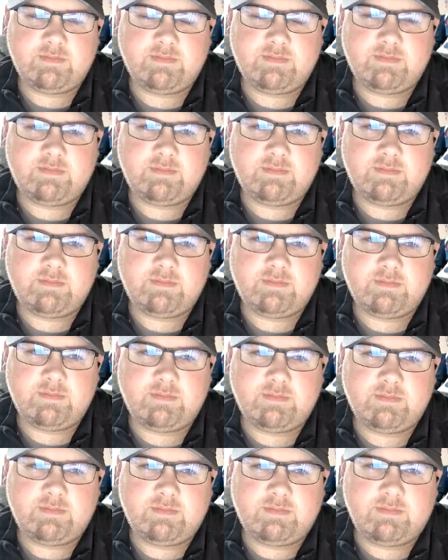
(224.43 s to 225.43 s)

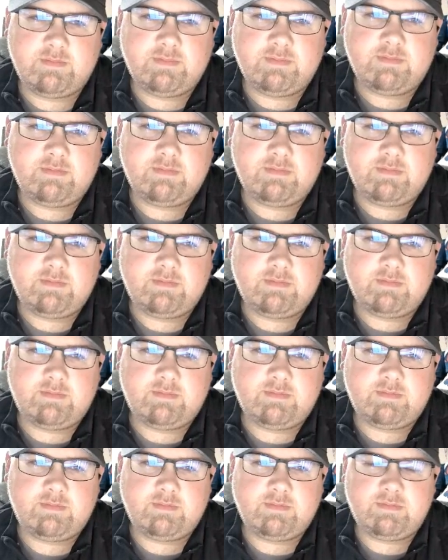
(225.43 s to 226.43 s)

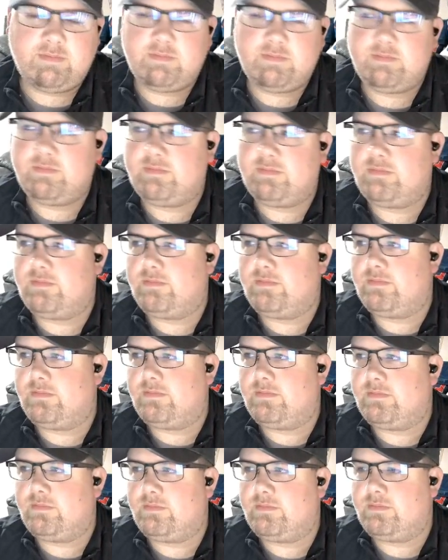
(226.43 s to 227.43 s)

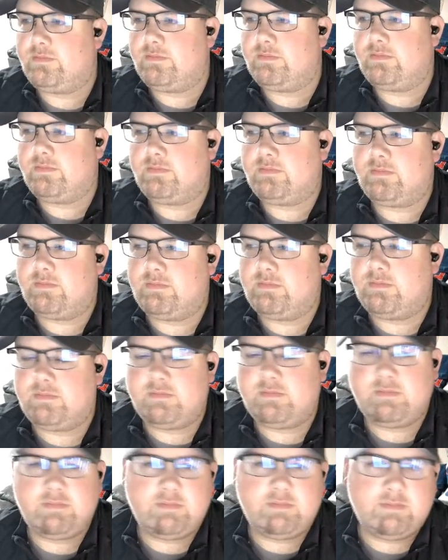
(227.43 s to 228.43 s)

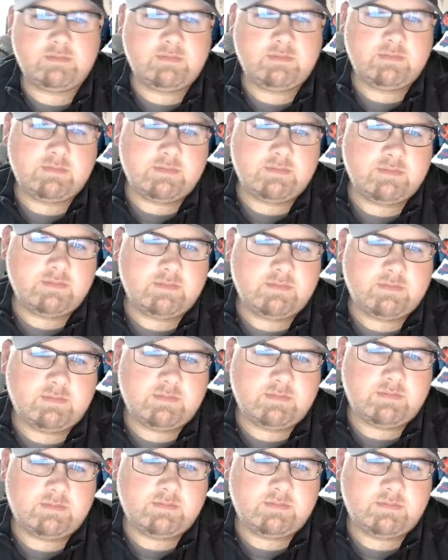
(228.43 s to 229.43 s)

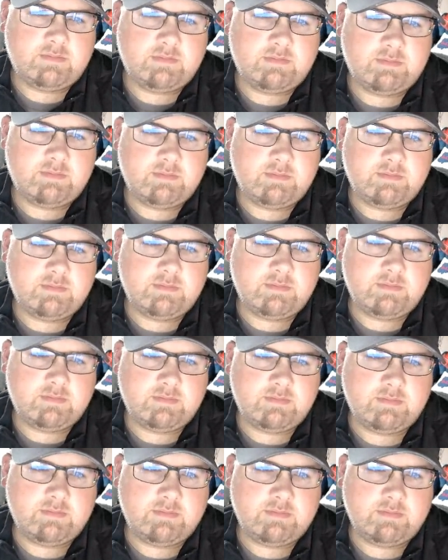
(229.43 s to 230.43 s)

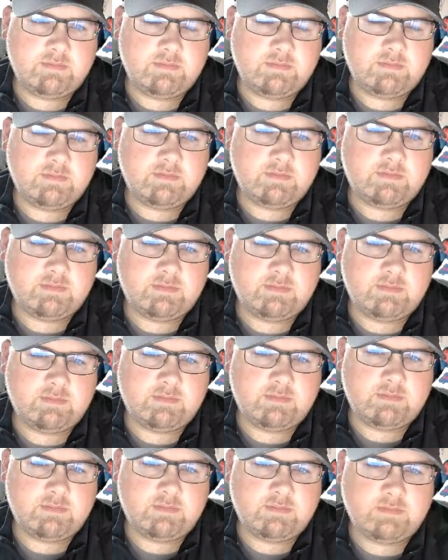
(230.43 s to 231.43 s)

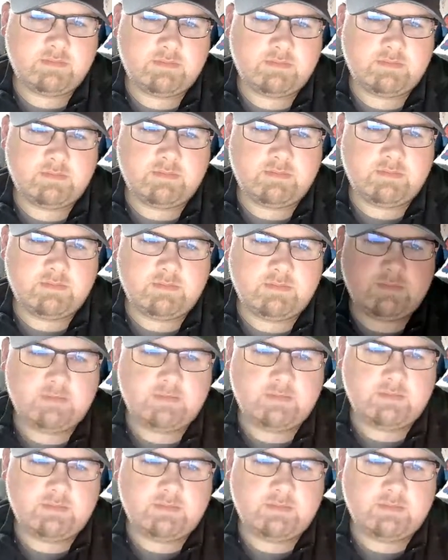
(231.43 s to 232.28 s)
(silent)